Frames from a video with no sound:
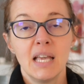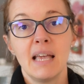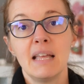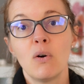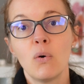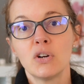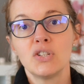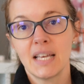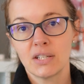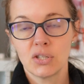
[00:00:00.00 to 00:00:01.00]
in order
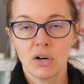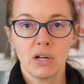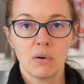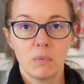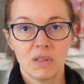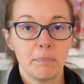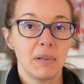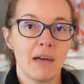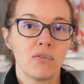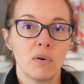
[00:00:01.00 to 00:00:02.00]
to get started with the
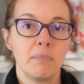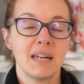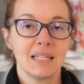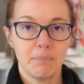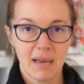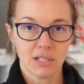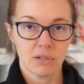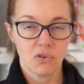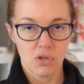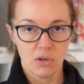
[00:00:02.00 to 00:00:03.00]
platform that is best
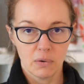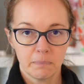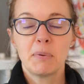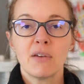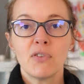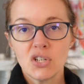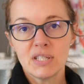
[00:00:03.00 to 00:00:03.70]
for you. But the first